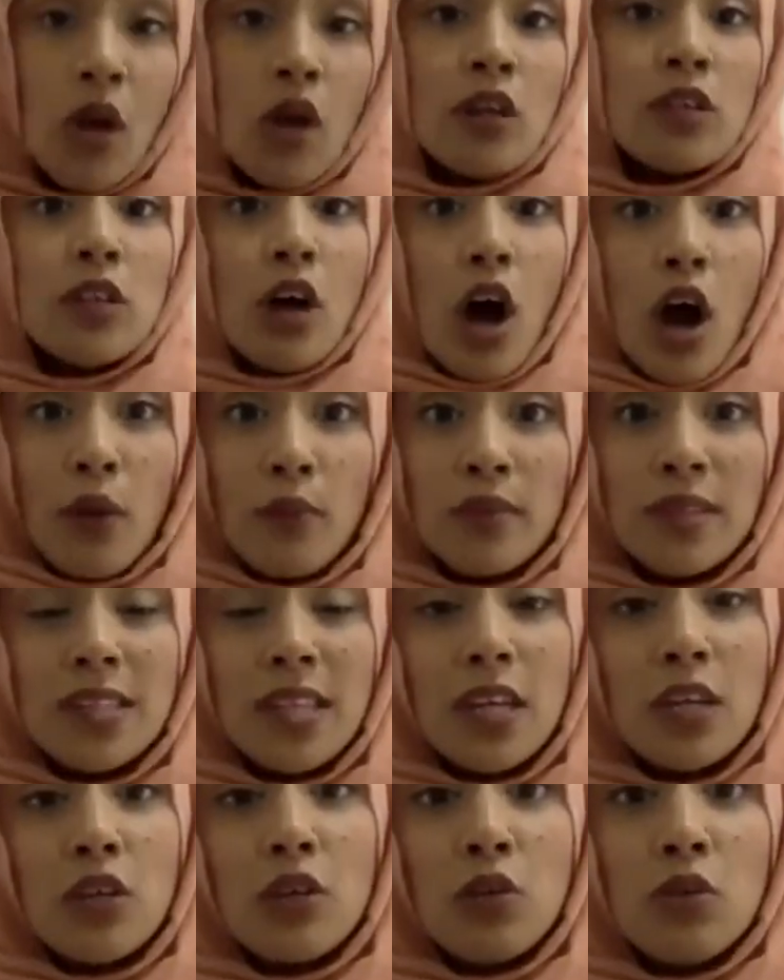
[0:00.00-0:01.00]
So I would say
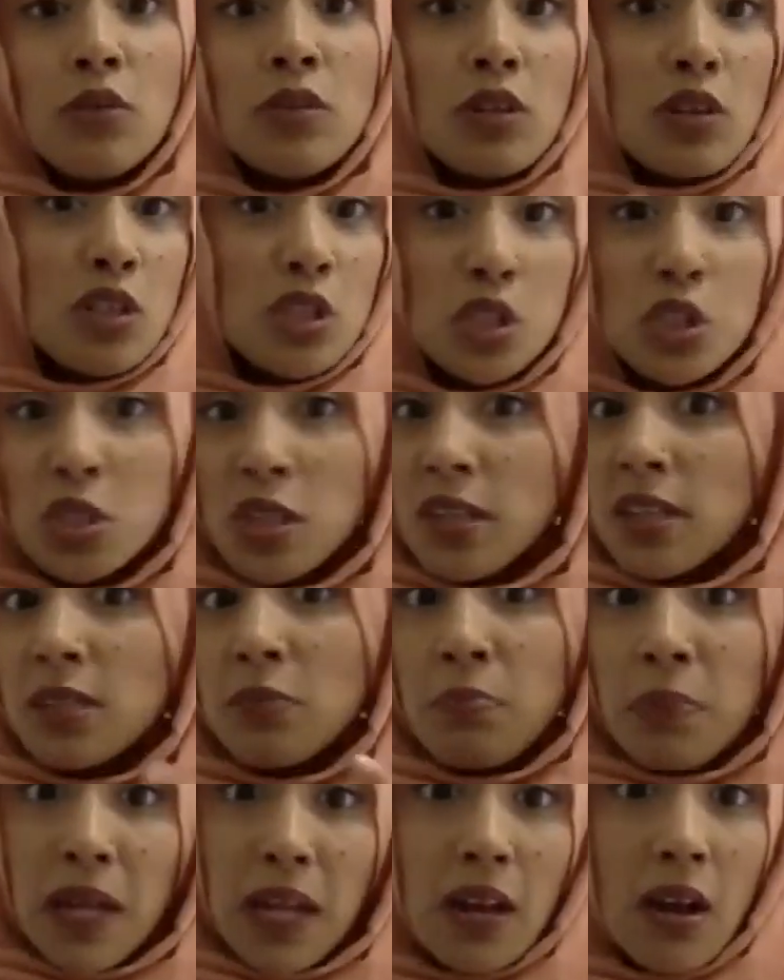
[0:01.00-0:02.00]
use cushions,
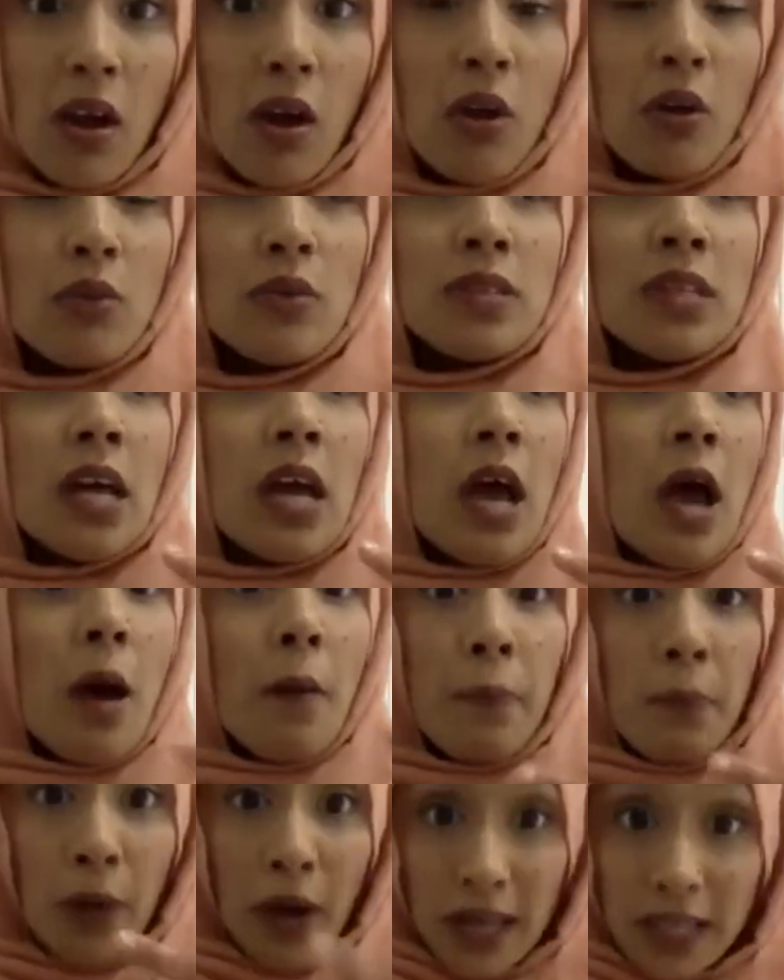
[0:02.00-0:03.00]
pillows, a
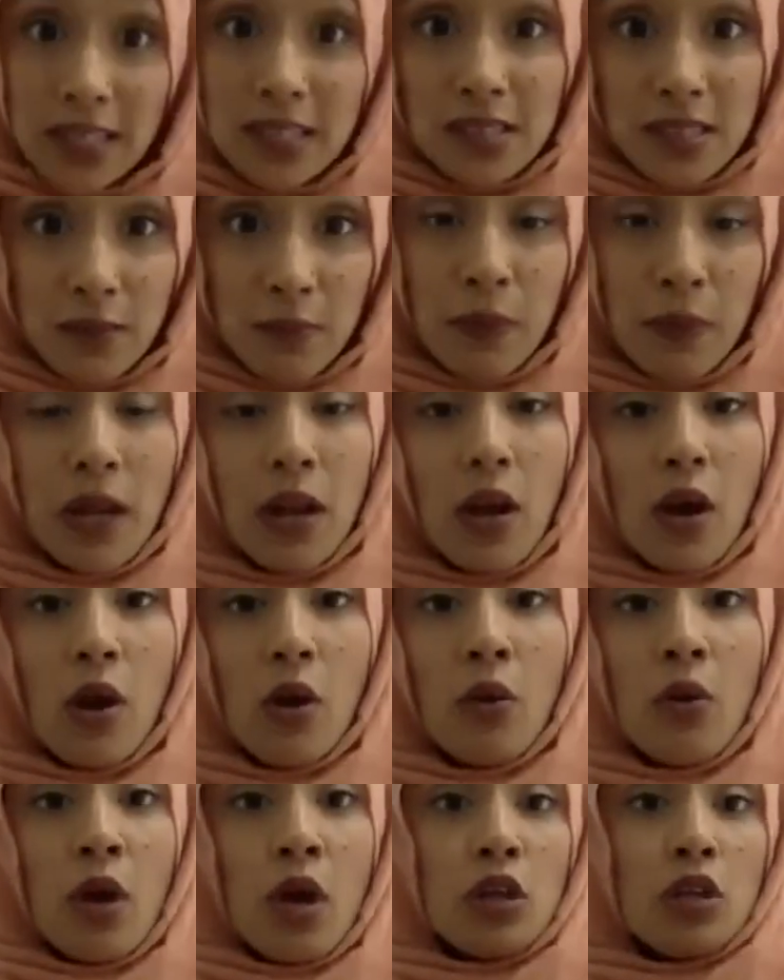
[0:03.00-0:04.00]
pregnancy
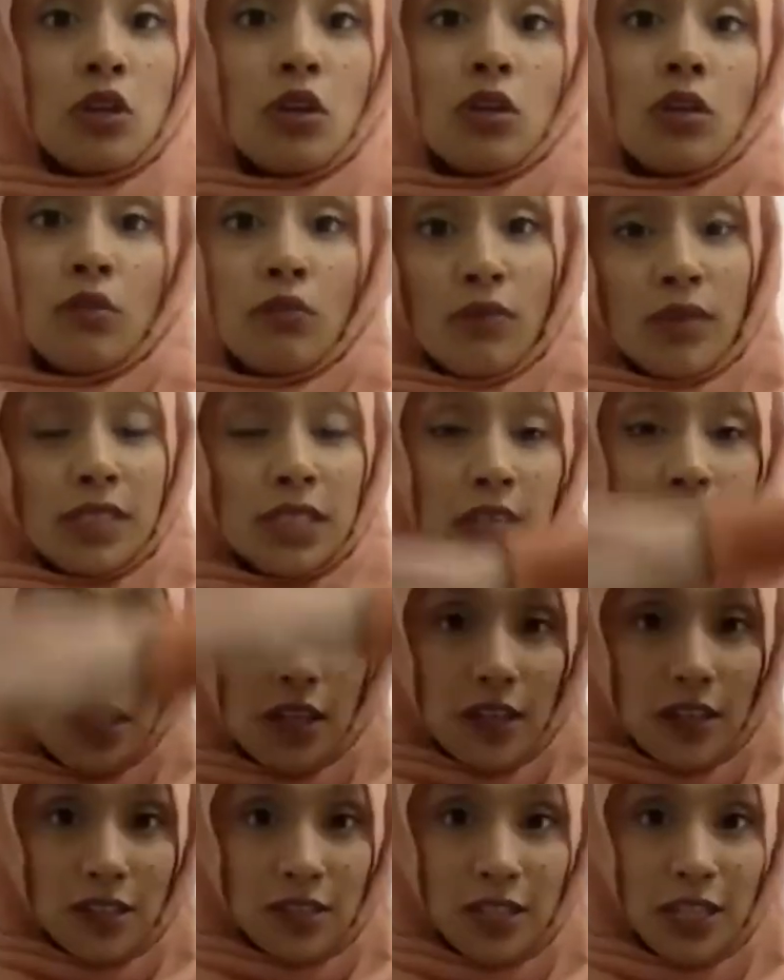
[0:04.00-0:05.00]
pillow, you know, the
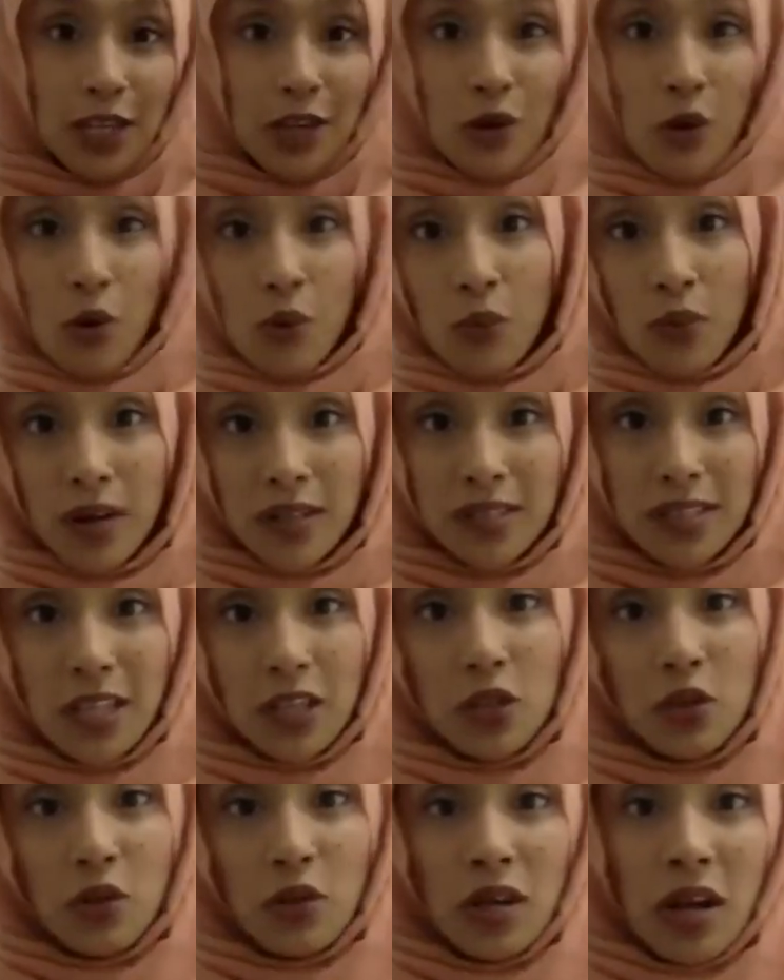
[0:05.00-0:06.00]
ridiculously long ones that
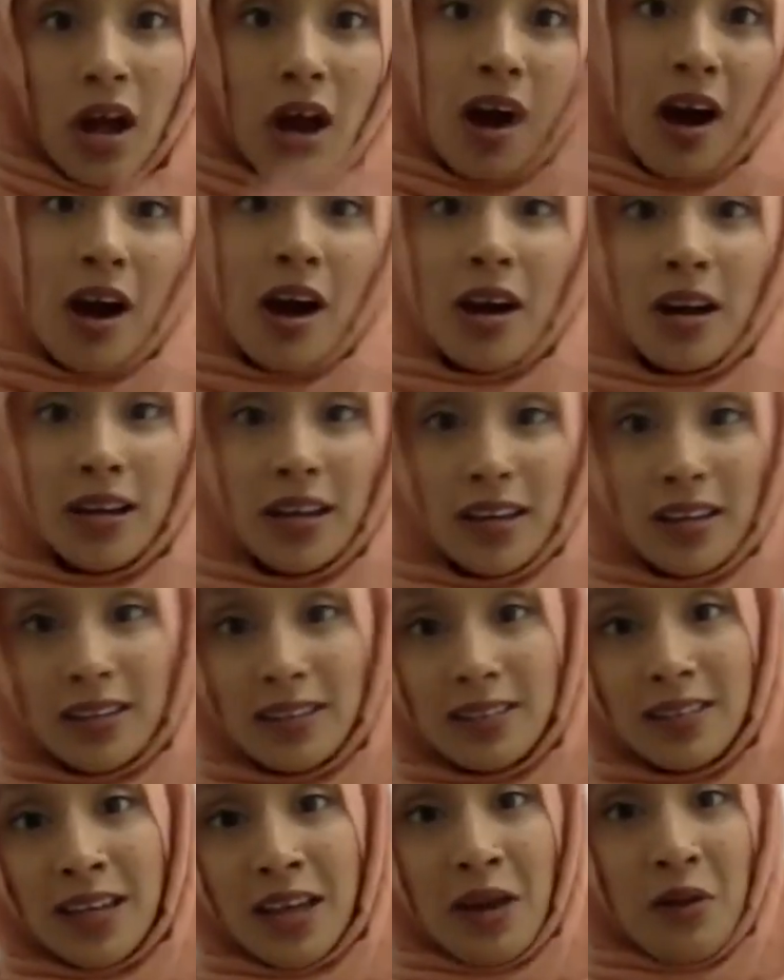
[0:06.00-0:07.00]
you can hug
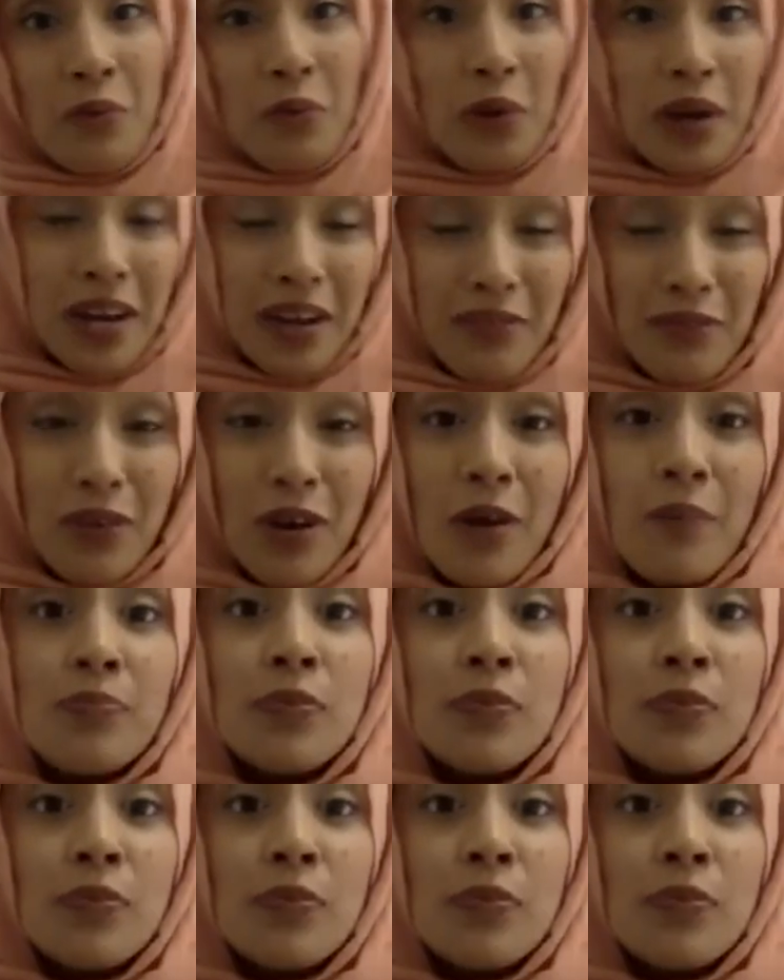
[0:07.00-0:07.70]
and whatever,